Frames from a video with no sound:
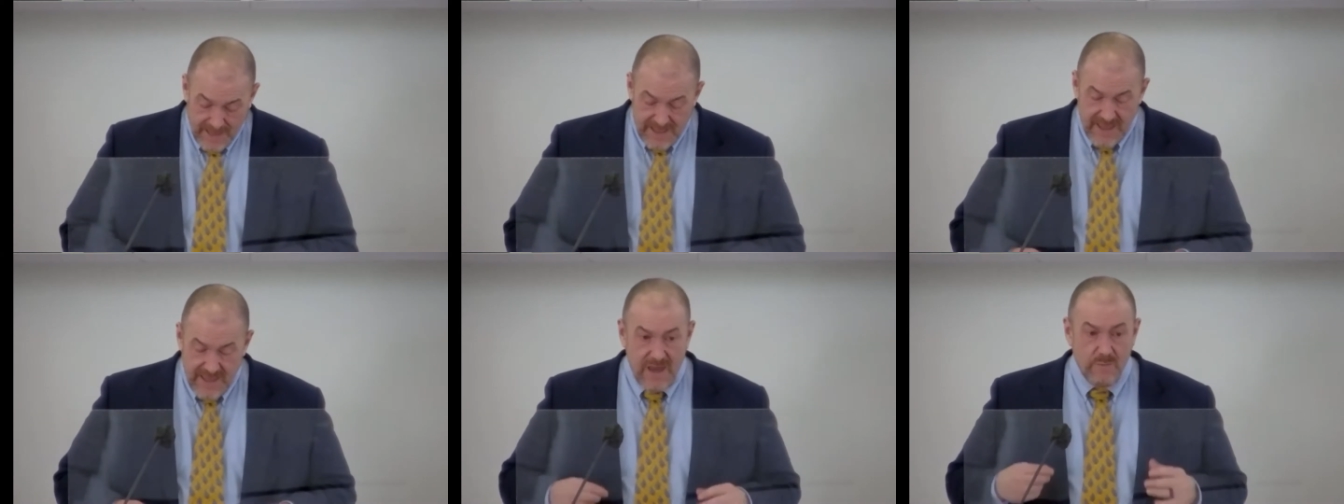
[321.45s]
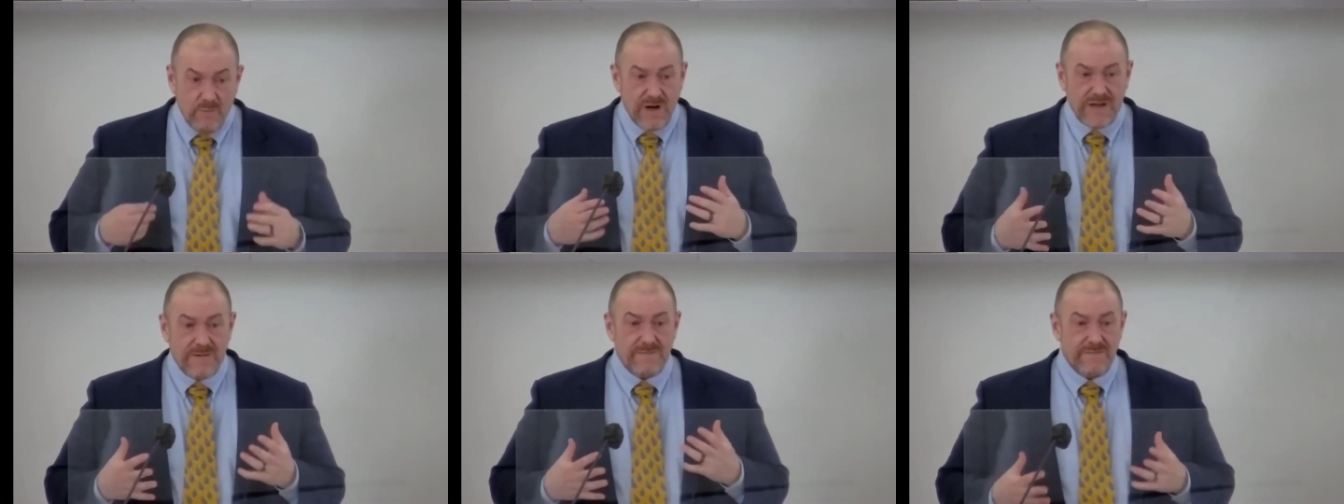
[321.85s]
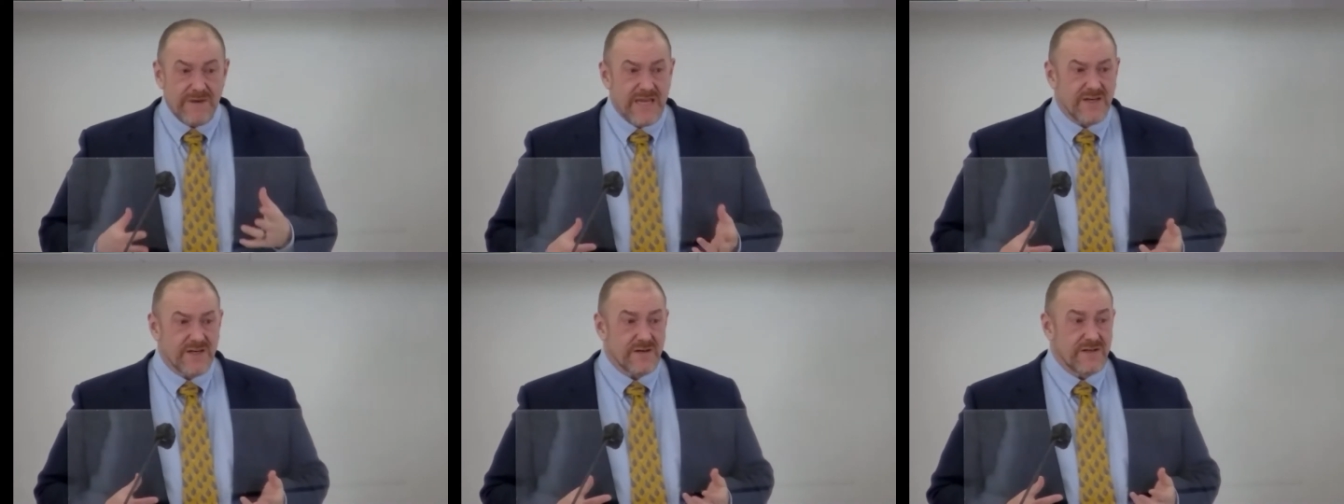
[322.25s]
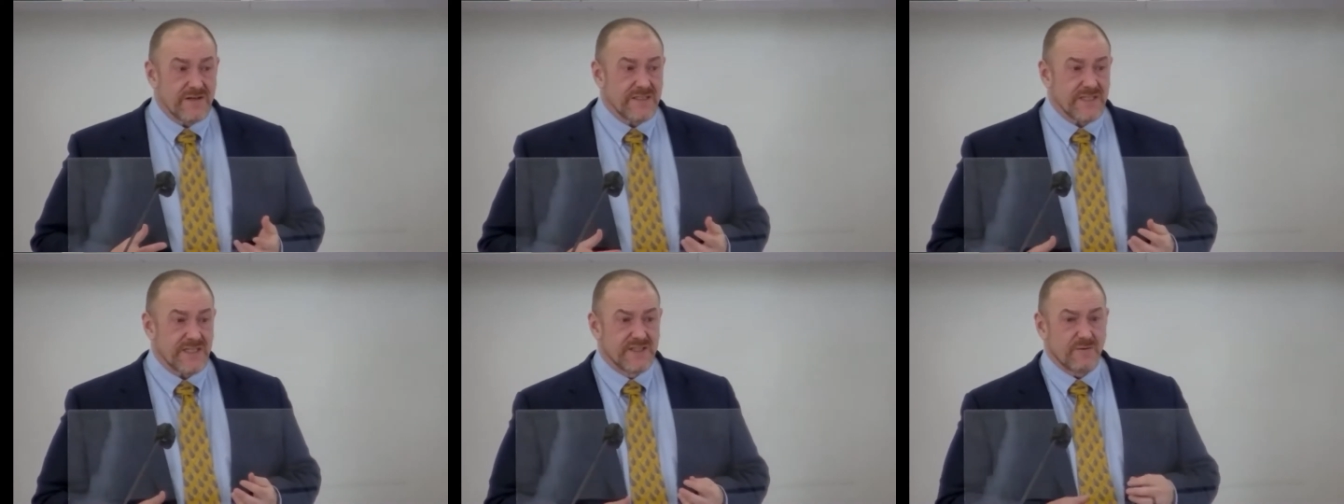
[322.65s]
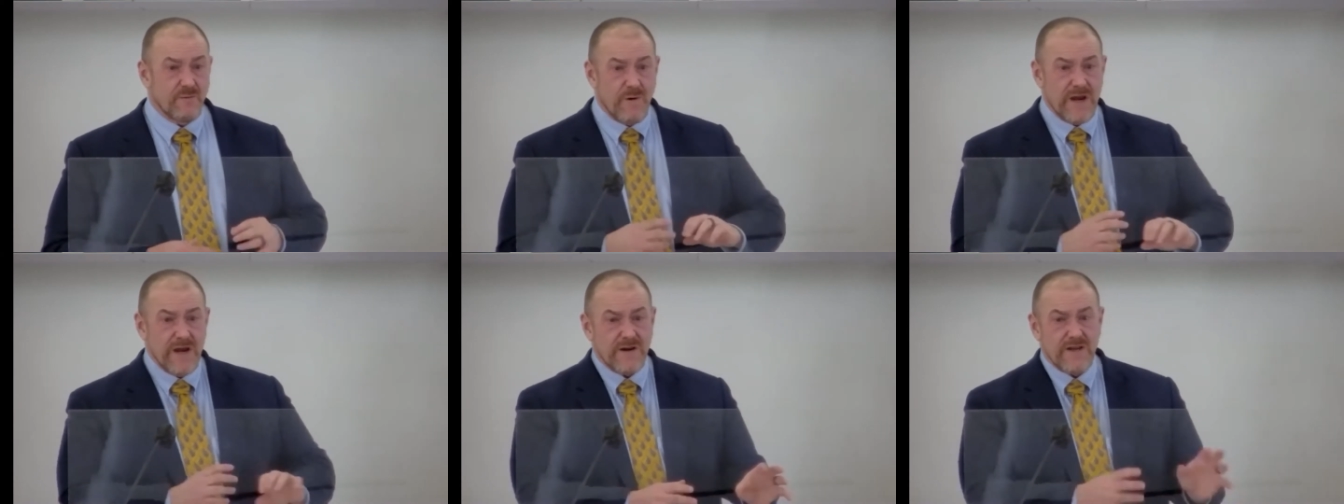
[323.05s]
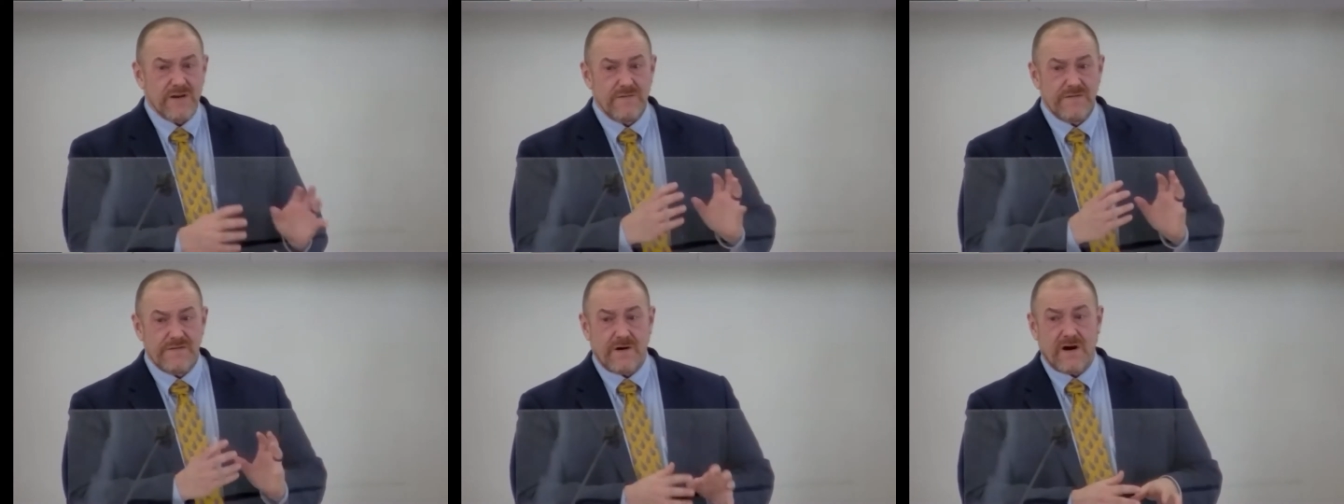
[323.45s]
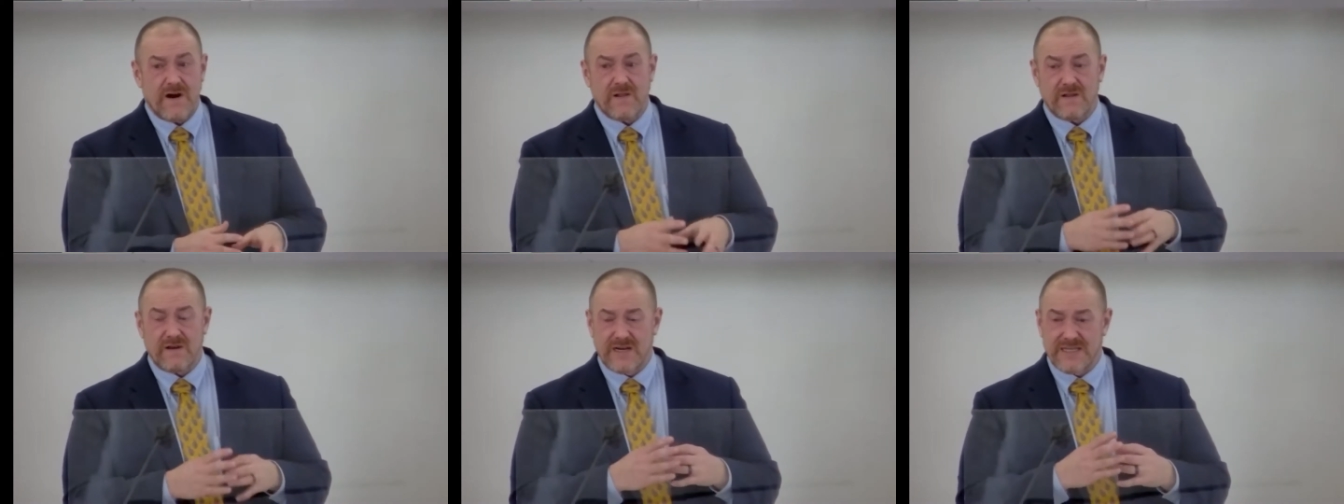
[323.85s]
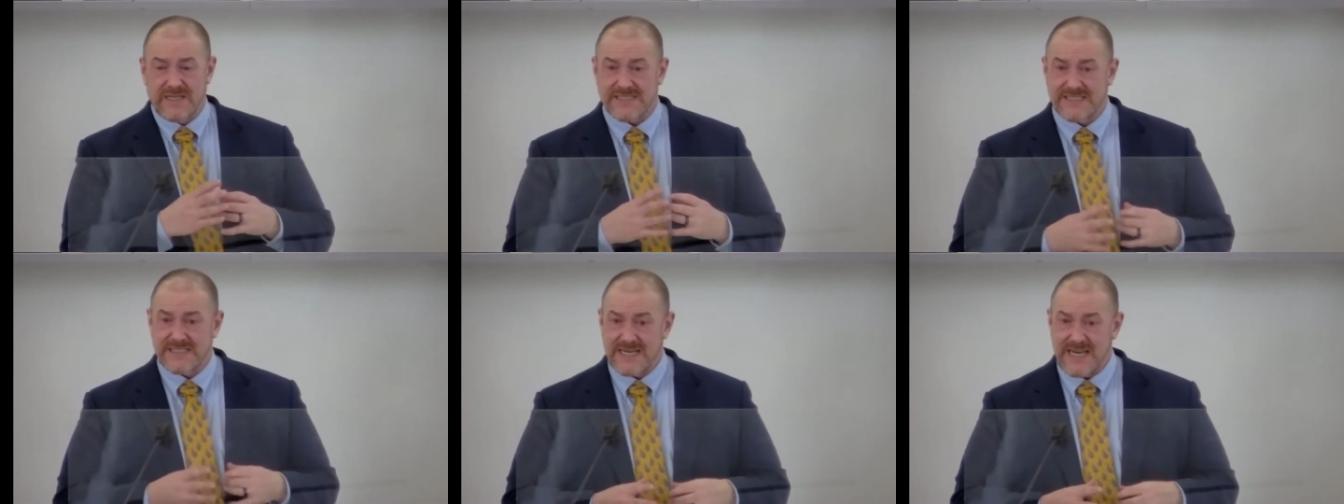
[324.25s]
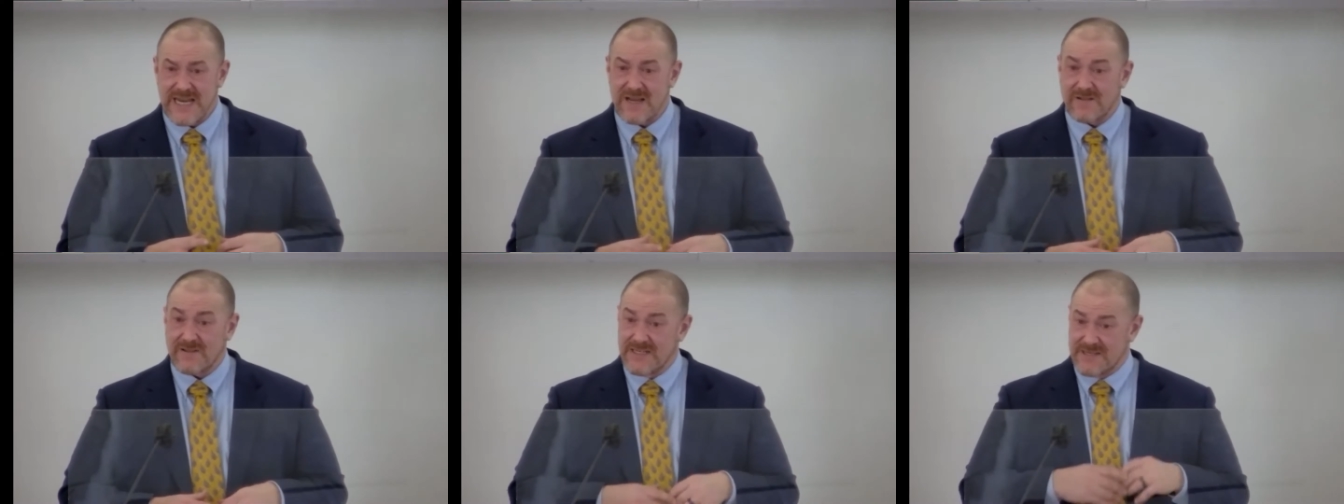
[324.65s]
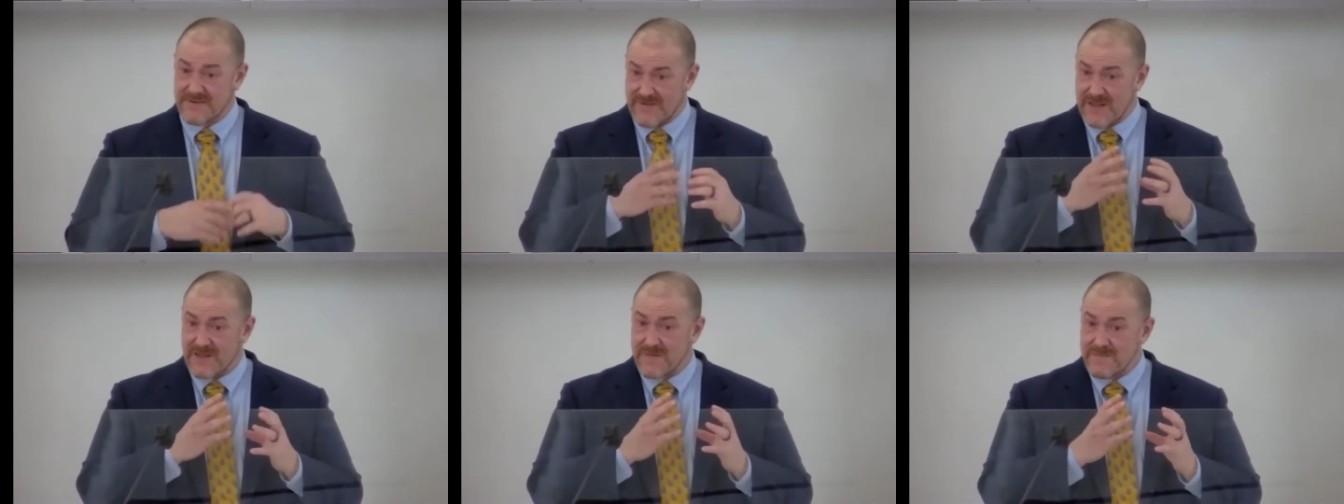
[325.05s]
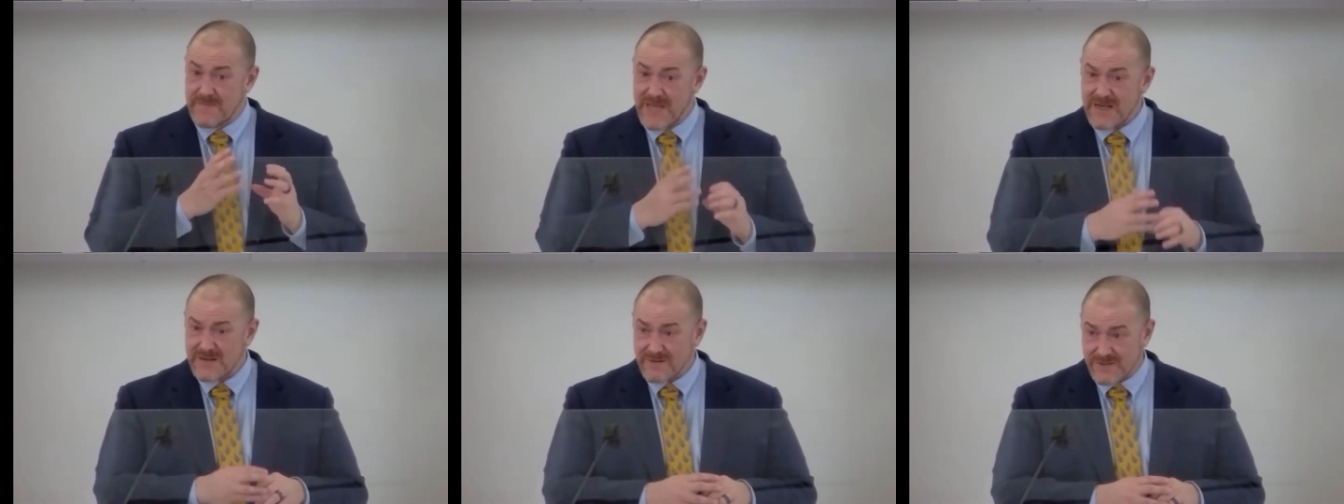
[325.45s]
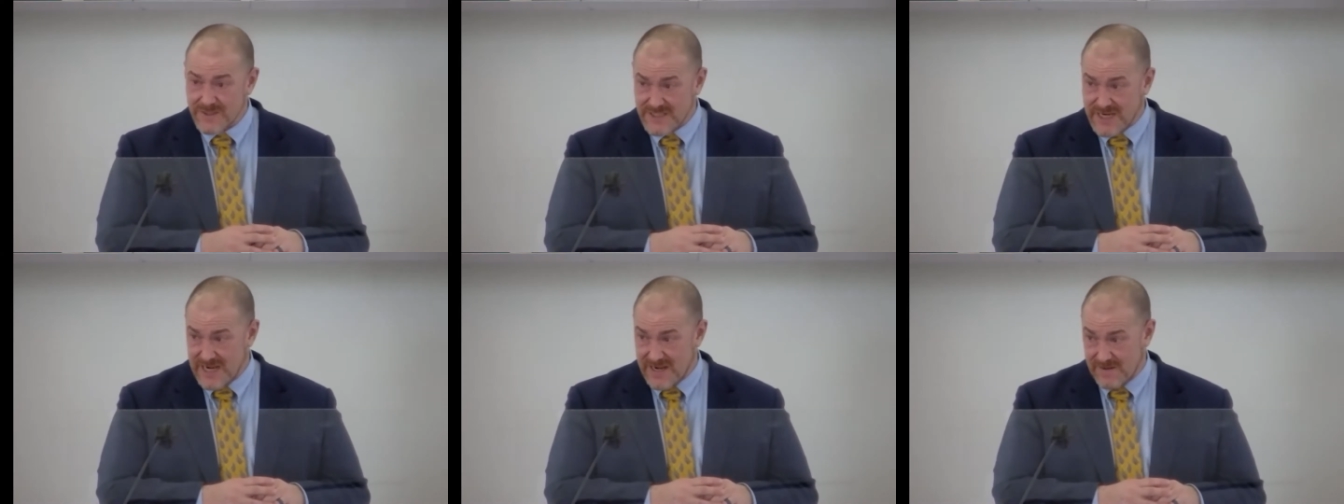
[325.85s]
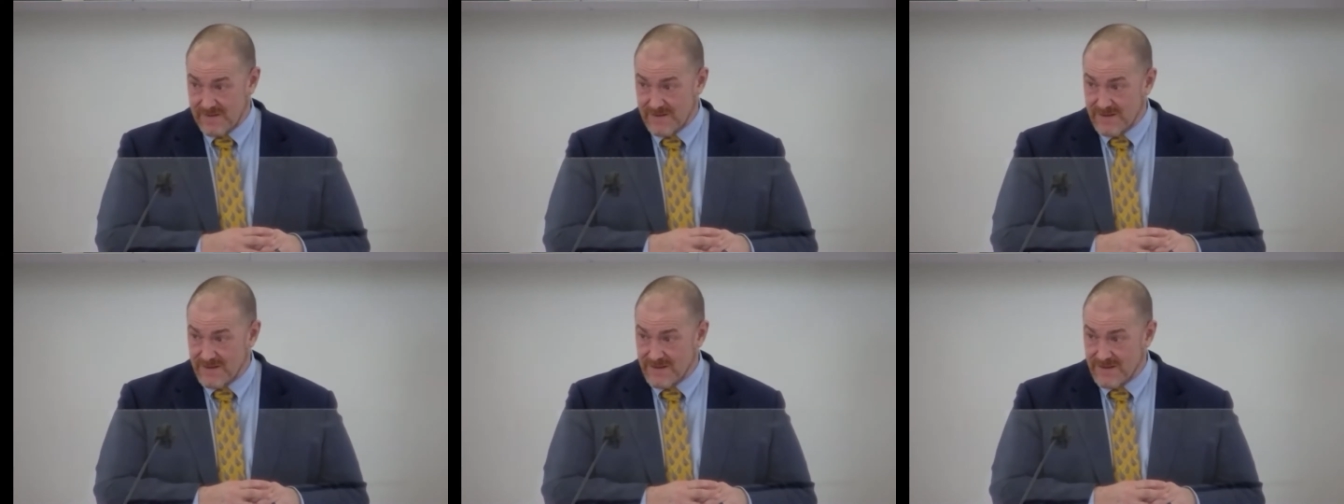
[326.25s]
And what it measures is where you fall on a scale, a developmental scale,